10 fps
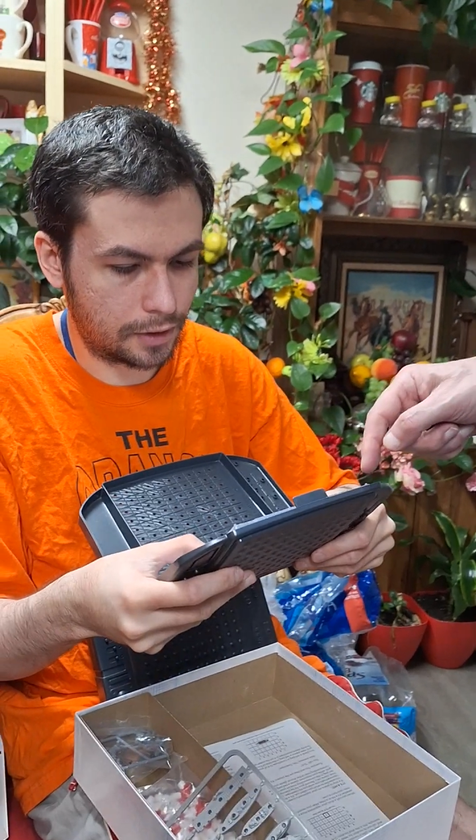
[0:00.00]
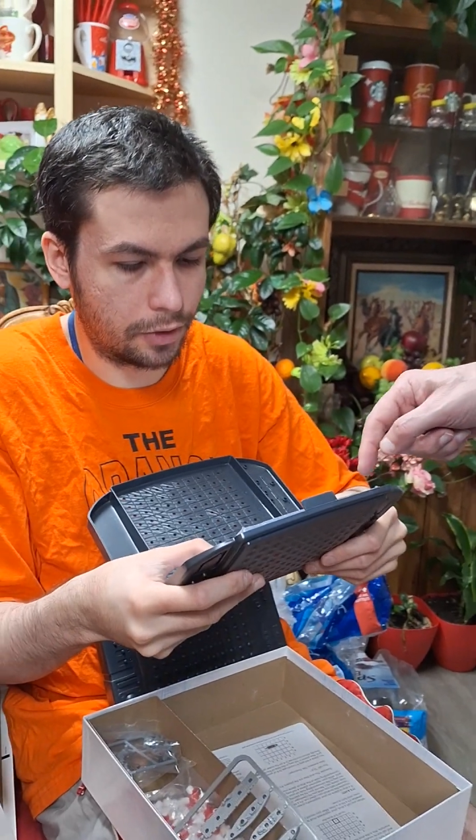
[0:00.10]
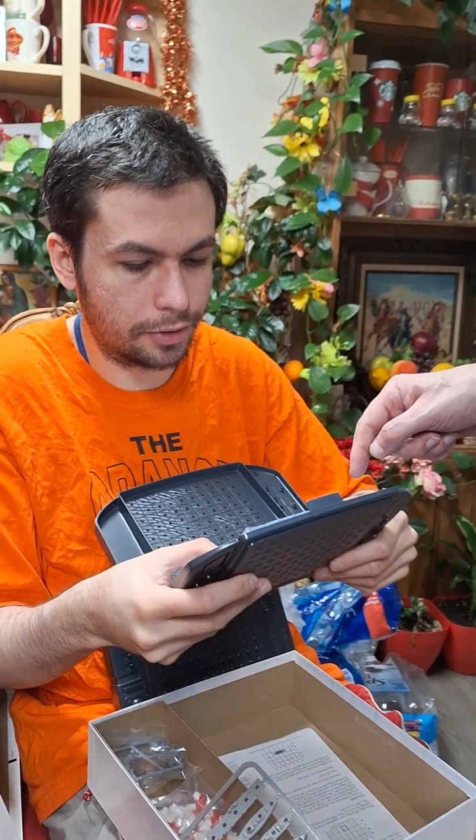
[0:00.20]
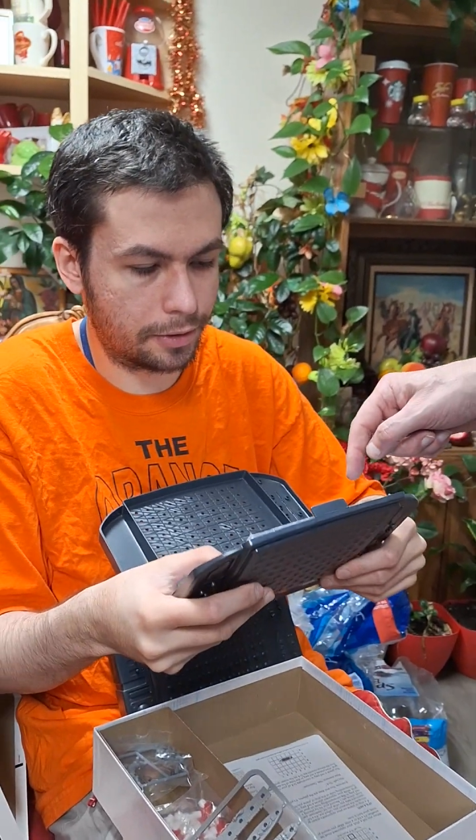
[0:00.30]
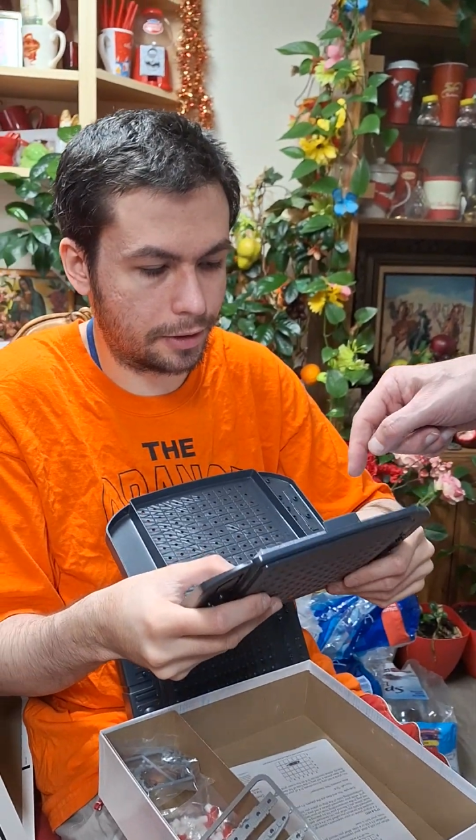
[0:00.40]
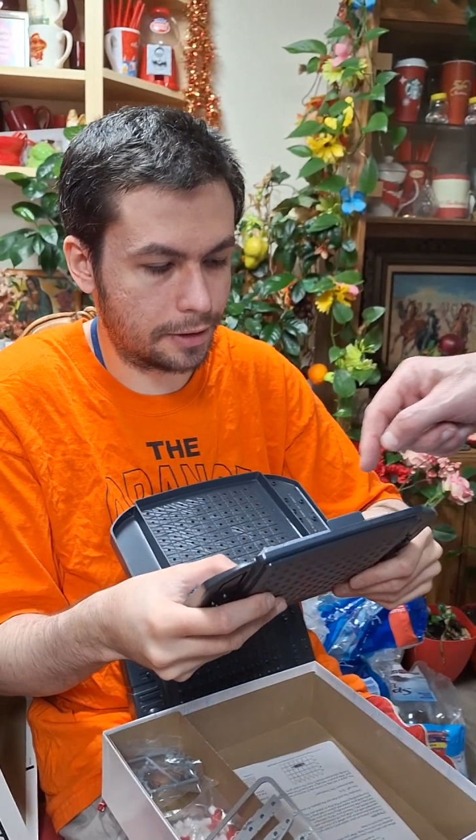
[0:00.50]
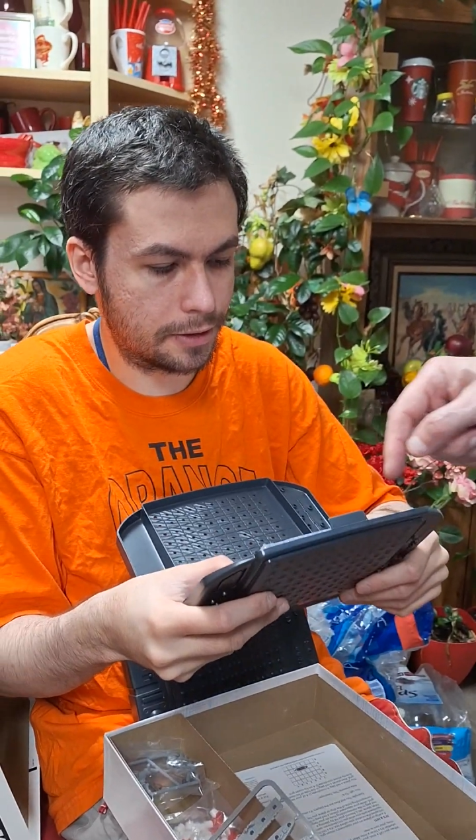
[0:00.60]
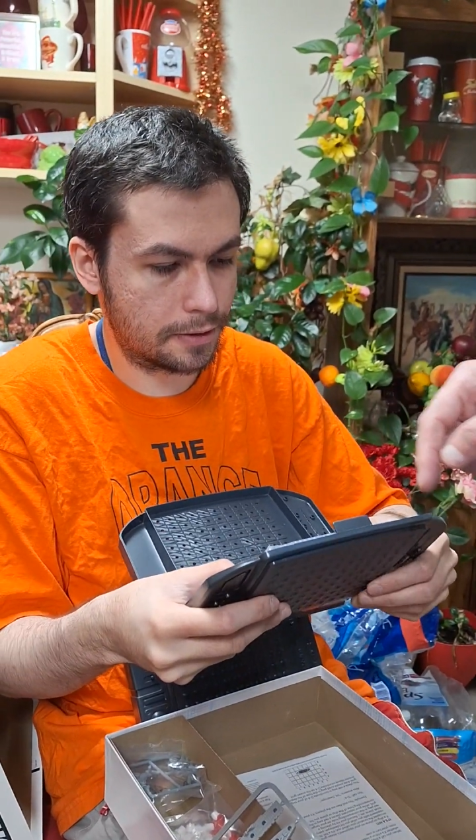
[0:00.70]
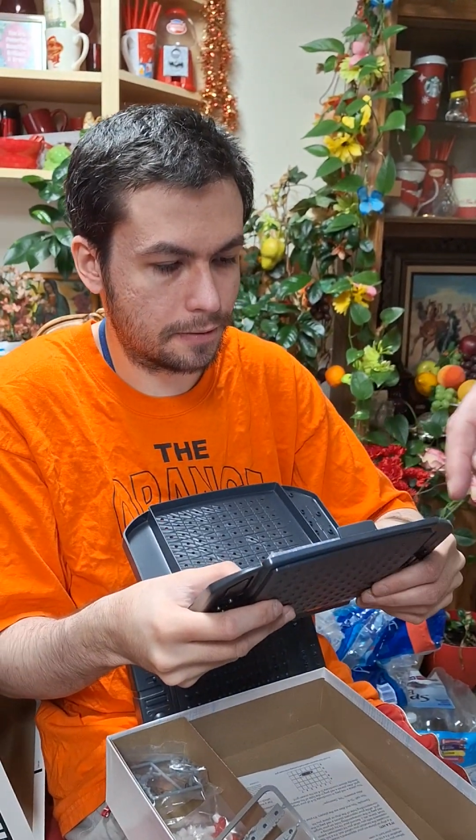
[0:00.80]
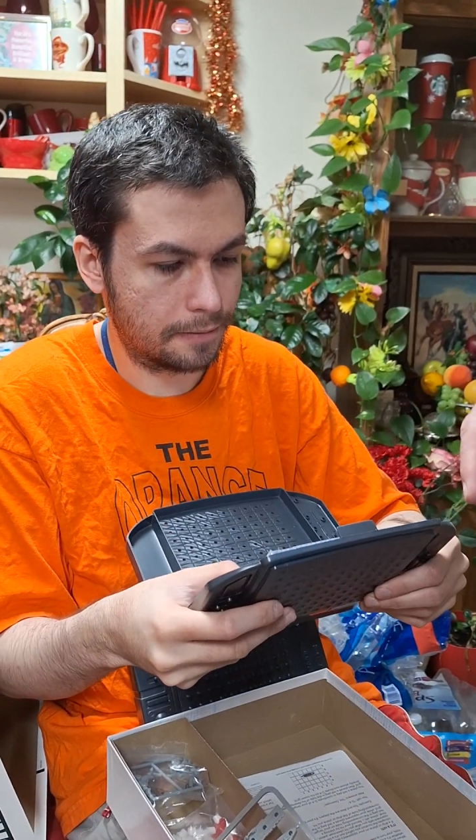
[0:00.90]
Oh, there
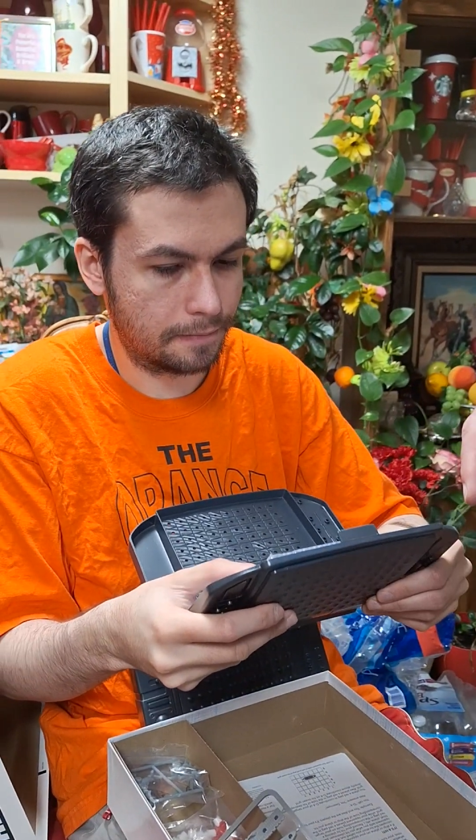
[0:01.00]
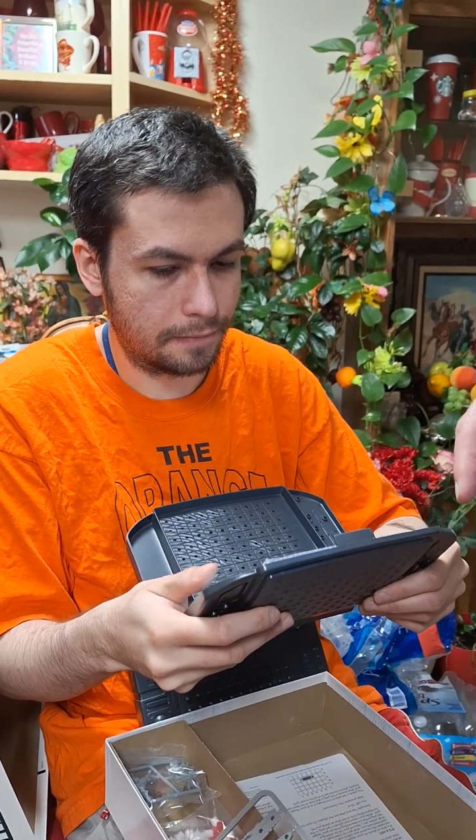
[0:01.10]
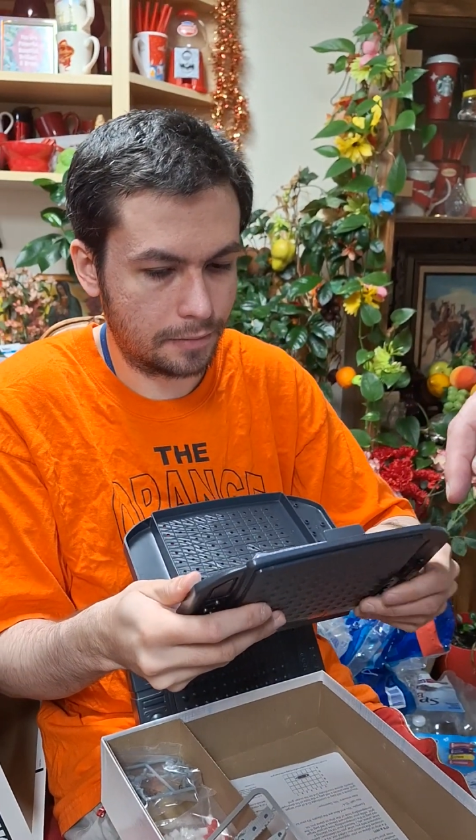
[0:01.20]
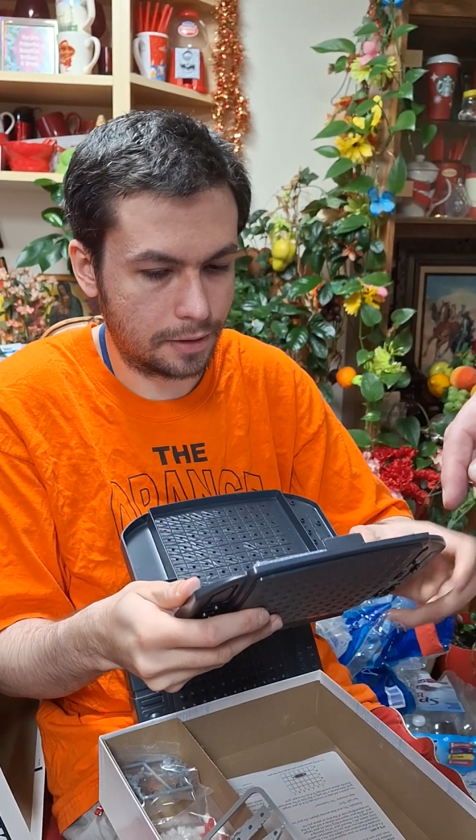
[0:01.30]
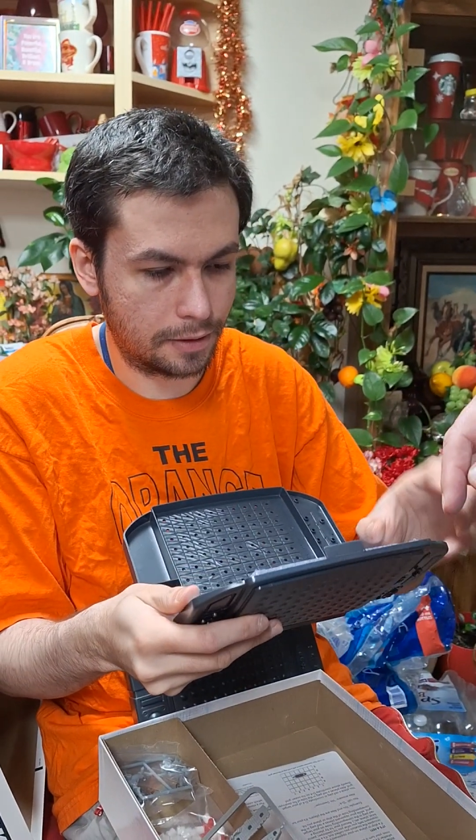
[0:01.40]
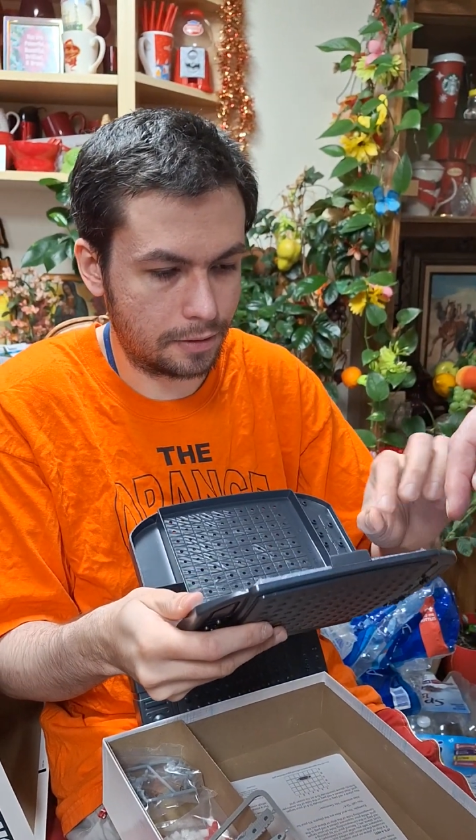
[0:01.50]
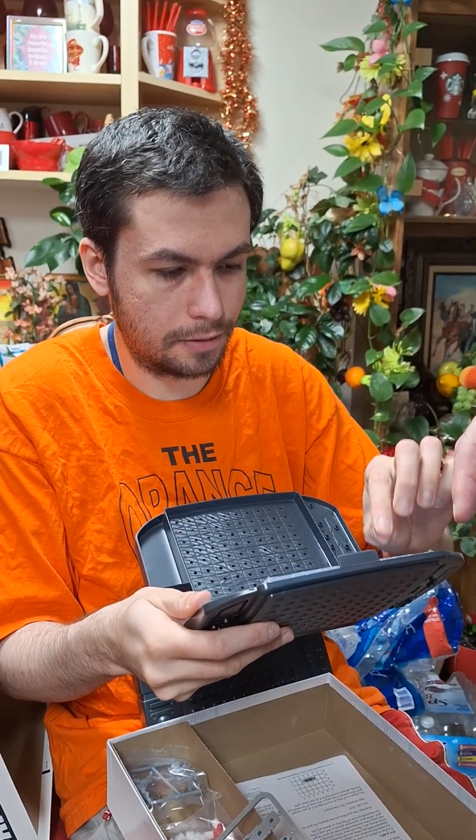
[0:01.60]
is. You